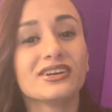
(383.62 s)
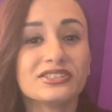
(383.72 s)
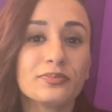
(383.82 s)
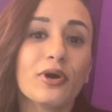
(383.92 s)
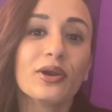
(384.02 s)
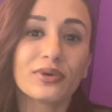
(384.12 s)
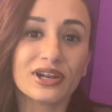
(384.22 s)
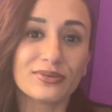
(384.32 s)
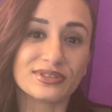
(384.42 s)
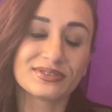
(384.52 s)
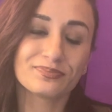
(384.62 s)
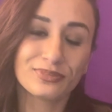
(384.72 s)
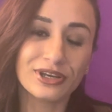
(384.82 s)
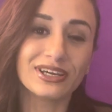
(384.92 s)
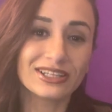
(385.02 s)
to the point where it was
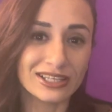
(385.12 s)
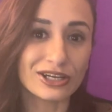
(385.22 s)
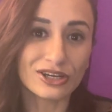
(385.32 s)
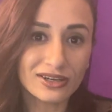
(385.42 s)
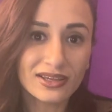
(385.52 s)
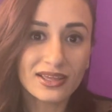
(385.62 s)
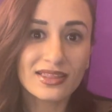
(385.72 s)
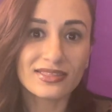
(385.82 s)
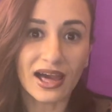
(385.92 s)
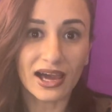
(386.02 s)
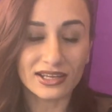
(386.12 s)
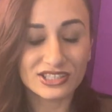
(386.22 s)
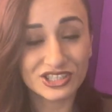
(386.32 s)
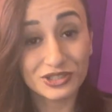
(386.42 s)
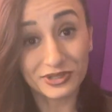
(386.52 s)
pretty clear that
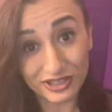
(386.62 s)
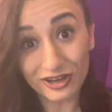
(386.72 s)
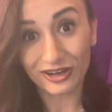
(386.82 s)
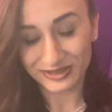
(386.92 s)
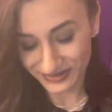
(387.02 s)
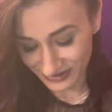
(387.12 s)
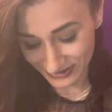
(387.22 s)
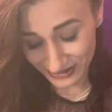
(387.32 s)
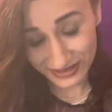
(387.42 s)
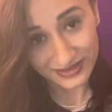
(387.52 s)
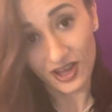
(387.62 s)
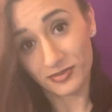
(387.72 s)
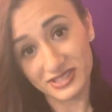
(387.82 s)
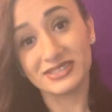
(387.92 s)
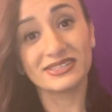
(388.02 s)
she was a girl.
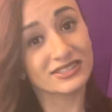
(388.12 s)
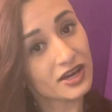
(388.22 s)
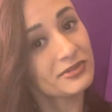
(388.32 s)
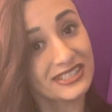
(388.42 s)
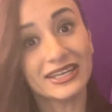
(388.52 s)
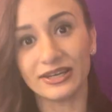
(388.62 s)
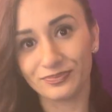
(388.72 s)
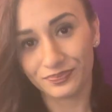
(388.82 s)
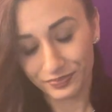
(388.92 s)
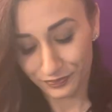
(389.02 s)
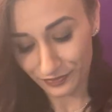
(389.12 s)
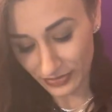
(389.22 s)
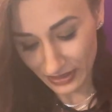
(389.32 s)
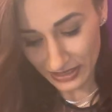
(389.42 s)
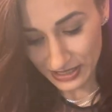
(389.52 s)
Thomas is a Thomasina.
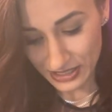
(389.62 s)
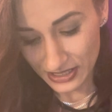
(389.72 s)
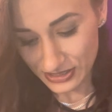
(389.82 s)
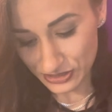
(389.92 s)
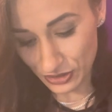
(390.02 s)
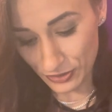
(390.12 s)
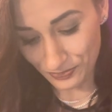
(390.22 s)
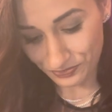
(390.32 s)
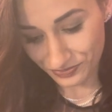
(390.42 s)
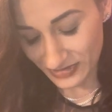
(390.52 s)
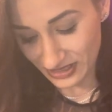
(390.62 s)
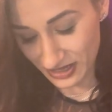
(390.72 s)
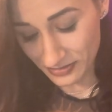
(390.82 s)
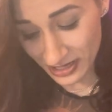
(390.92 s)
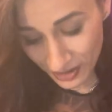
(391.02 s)
So
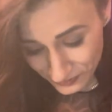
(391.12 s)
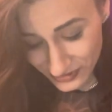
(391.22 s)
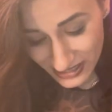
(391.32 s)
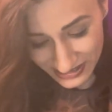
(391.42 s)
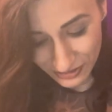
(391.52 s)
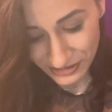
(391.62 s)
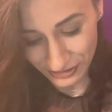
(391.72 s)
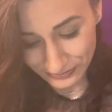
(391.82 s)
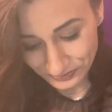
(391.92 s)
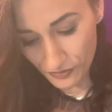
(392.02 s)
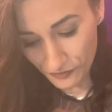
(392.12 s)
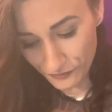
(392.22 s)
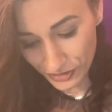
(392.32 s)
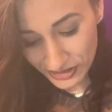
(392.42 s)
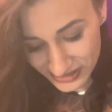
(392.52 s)
I'm gonna help you guys out here.
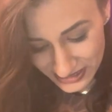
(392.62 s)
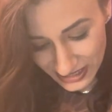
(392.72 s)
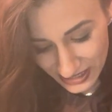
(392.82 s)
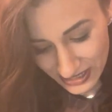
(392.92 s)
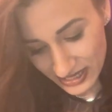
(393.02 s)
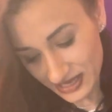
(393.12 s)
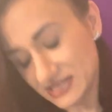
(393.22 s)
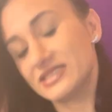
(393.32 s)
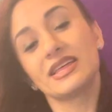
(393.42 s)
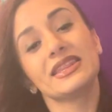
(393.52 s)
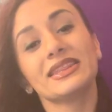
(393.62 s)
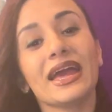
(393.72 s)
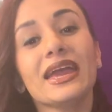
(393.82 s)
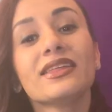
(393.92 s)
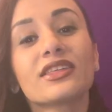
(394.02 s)
First thing is the
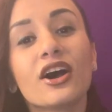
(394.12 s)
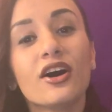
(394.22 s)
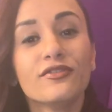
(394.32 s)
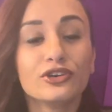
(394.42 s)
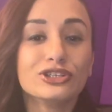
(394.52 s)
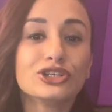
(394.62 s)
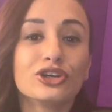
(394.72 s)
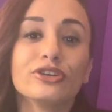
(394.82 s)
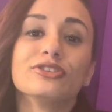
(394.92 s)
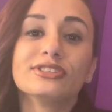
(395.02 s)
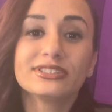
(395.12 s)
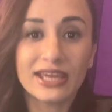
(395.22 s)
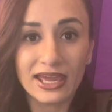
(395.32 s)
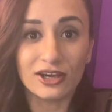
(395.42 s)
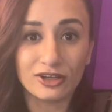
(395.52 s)
length of your turtle's
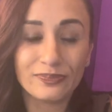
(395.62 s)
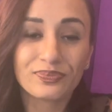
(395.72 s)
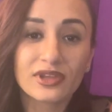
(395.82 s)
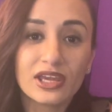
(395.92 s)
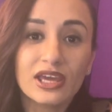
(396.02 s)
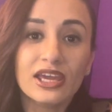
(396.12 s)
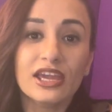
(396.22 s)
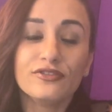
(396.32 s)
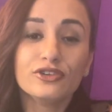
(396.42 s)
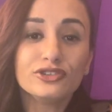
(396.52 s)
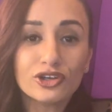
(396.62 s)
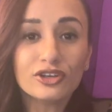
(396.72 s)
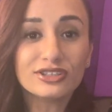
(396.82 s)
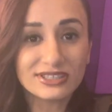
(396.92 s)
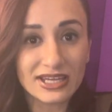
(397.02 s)
tail. If your
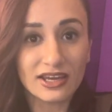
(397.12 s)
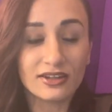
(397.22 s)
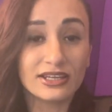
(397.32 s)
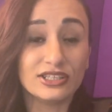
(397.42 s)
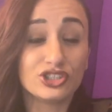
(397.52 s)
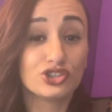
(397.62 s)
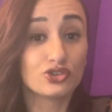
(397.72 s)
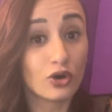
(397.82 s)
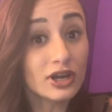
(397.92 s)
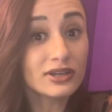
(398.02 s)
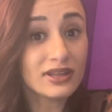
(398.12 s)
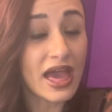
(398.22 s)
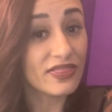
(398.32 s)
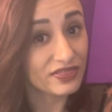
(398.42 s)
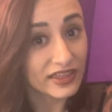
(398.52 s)
turtle's tail is short
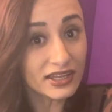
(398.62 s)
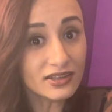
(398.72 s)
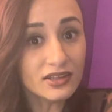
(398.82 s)
and thin,